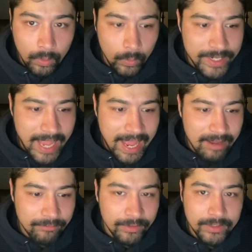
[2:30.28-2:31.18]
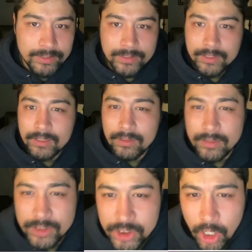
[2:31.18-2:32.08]
we have
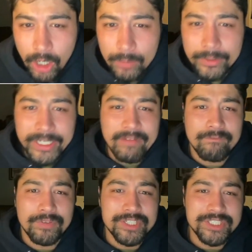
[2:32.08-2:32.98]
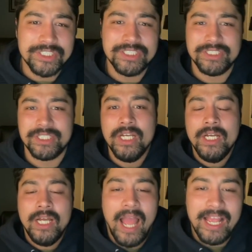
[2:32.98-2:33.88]
Skarmory versus
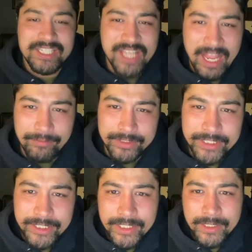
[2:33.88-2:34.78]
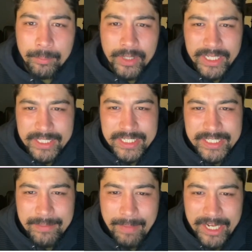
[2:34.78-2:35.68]
Escavalier. Pretty
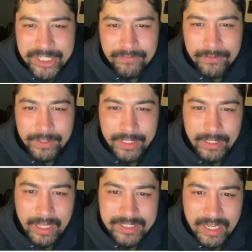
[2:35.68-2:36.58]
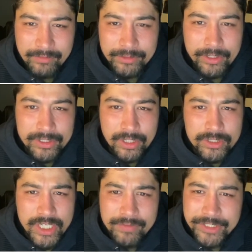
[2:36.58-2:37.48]
decent matchup for the Escavalier, as long
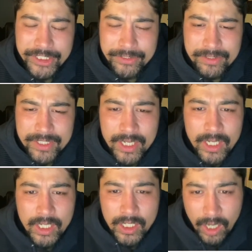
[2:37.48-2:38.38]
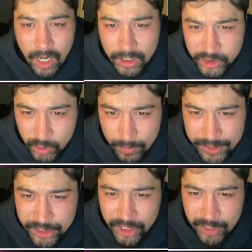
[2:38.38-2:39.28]
as you have shields.
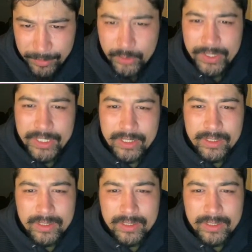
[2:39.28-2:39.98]
Drillins are gonna be doing